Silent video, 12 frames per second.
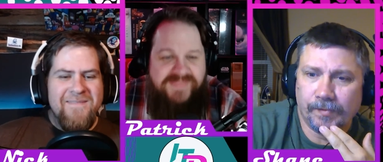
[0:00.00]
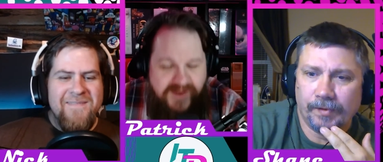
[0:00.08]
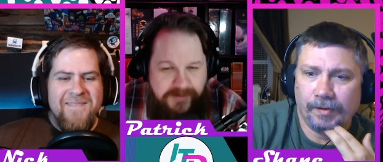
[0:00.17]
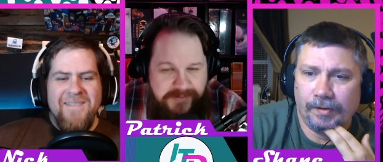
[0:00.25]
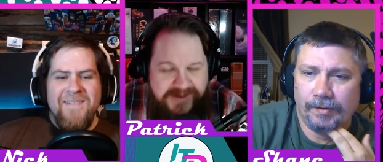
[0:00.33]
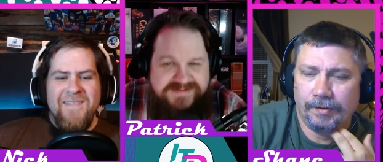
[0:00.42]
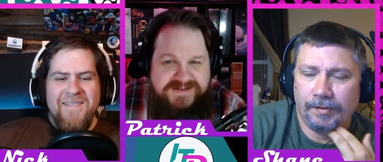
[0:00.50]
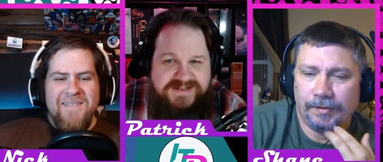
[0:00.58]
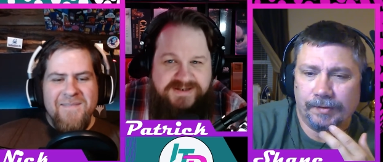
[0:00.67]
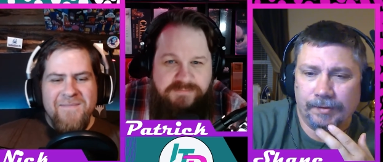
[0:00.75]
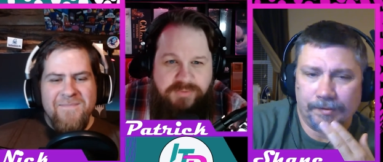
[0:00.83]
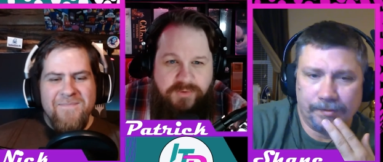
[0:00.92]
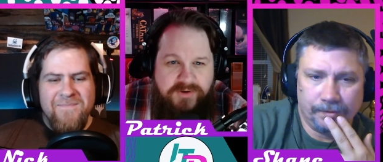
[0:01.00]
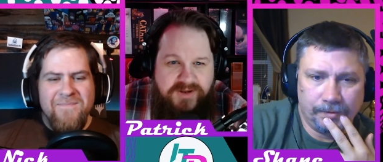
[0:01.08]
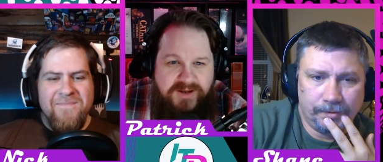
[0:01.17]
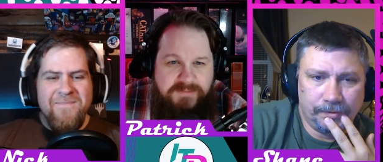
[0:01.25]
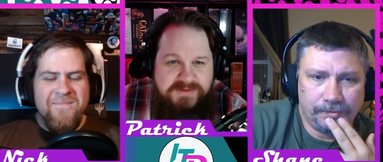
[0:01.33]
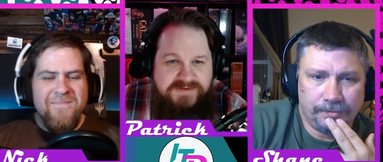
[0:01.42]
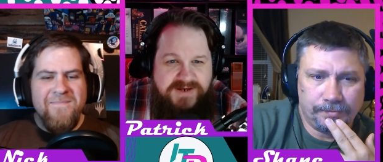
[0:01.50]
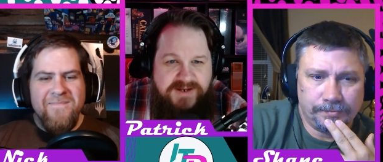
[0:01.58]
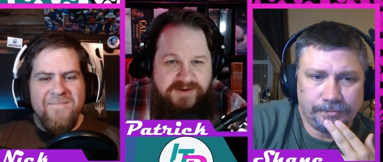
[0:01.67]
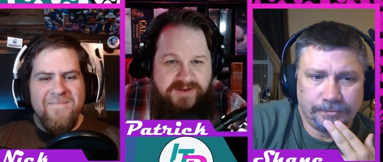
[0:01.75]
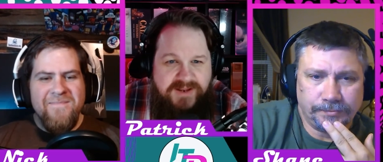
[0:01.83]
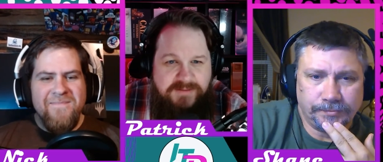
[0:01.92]
Speaker 1: They basically Pornhub the
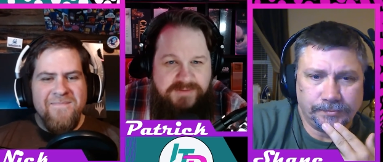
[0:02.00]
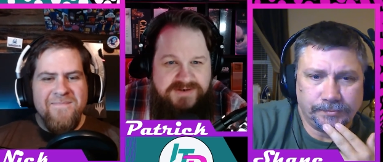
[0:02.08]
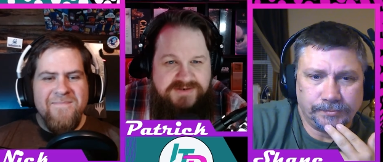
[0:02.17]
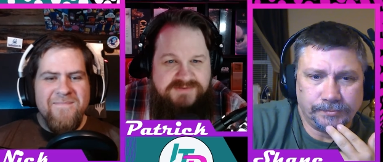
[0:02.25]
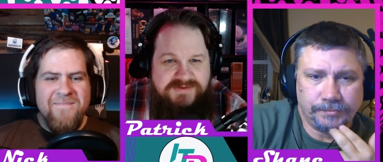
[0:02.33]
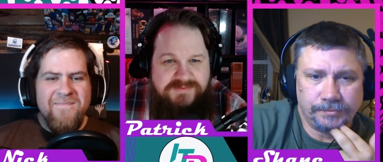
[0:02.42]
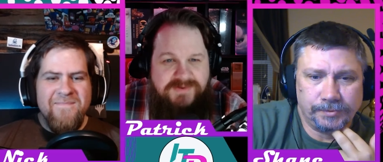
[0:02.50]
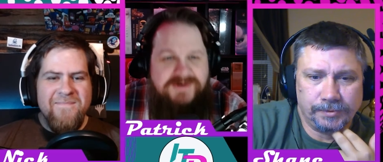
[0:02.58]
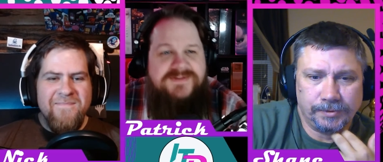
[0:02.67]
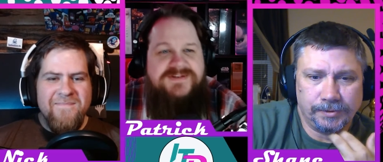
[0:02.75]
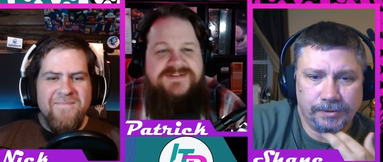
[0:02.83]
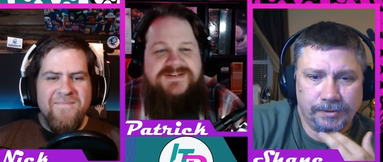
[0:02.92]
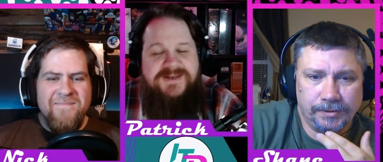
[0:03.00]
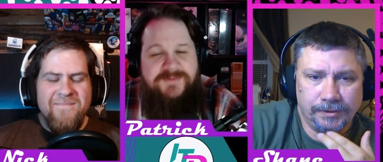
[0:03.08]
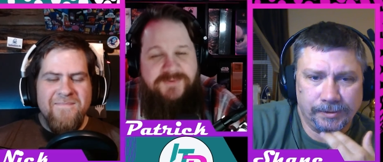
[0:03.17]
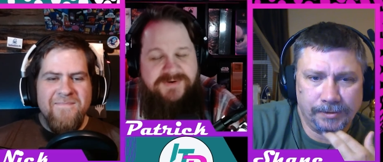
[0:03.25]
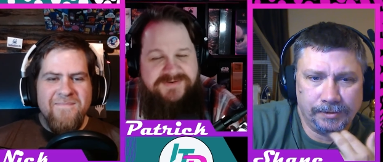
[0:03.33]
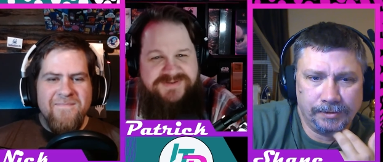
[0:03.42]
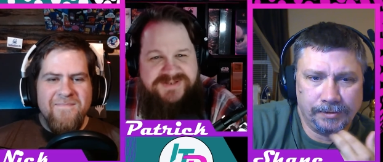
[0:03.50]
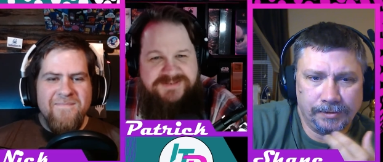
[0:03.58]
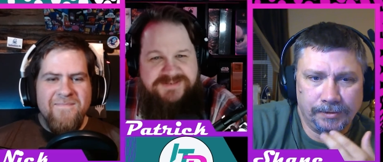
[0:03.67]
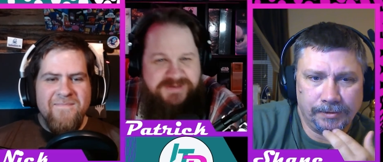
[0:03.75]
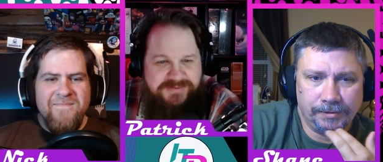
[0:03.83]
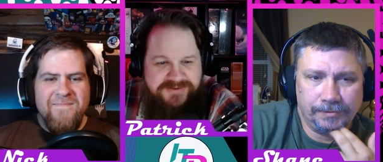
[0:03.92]
video game industry. What are these keywords that these
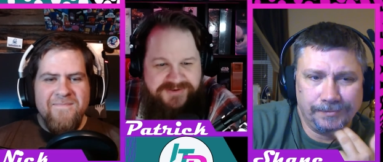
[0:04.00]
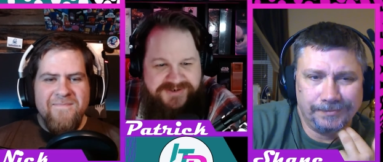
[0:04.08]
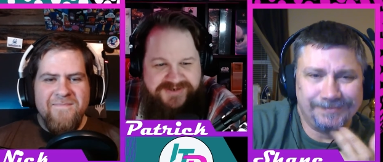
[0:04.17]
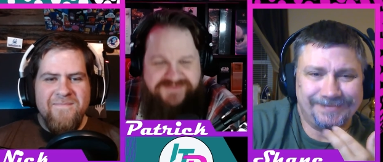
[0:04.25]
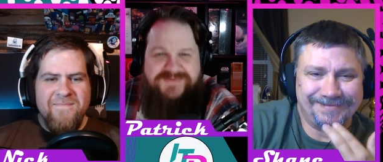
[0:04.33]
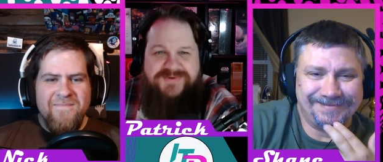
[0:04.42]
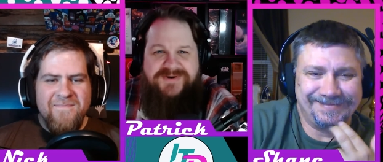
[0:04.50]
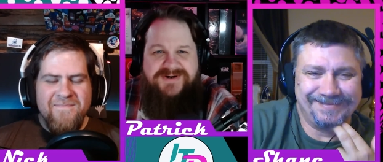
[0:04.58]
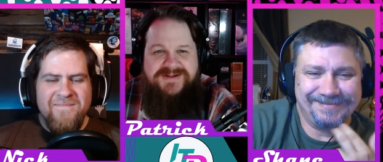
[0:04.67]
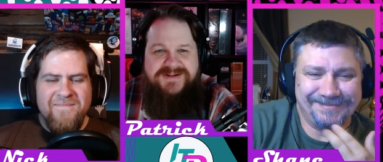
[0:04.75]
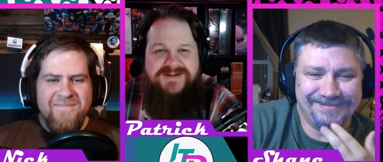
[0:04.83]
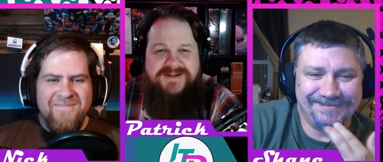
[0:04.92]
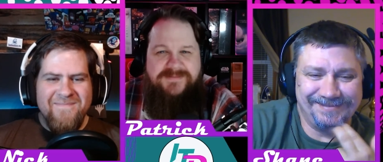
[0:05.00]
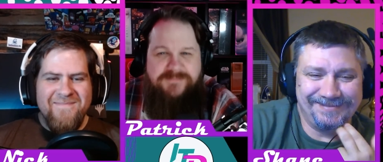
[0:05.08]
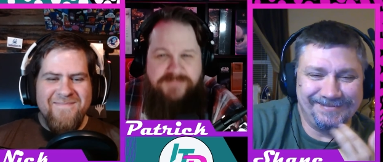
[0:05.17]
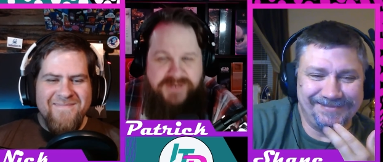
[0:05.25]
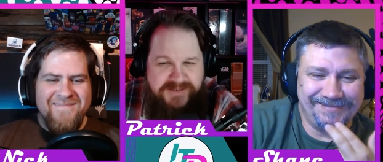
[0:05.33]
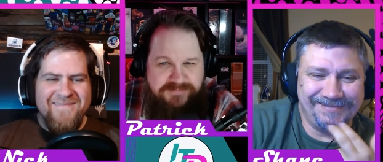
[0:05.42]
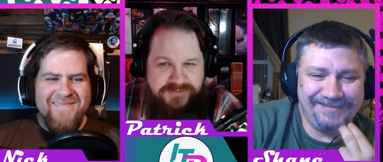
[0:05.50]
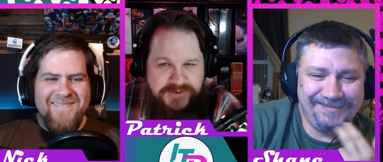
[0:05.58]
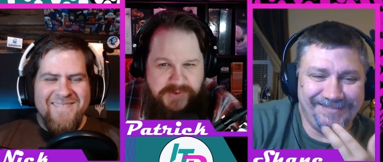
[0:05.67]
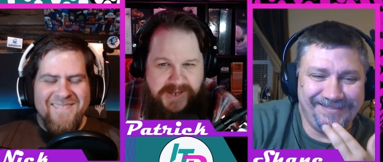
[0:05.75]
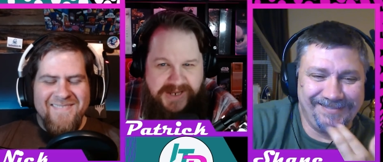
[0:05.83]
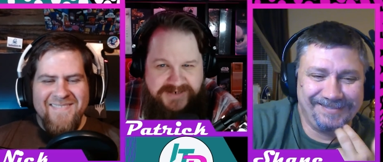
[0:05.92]
people are looking for? Big
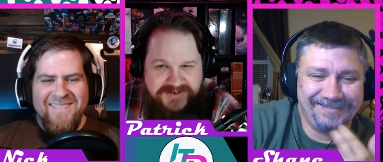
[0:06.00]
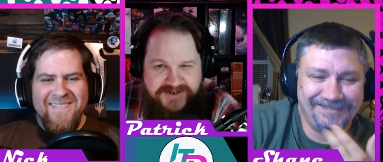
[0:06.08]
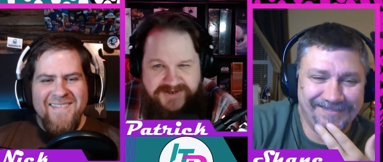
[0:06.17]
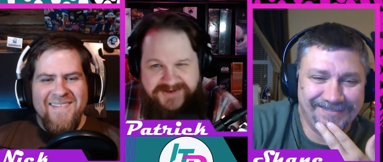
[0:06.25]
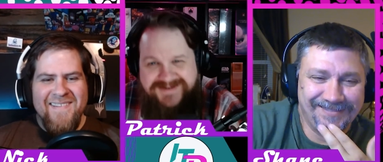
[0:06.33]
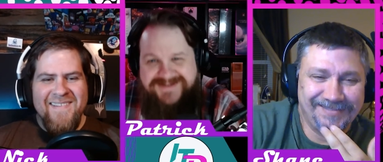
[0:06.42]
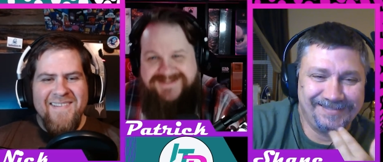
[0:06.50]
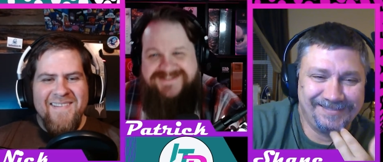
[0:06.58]
blue hedgehog.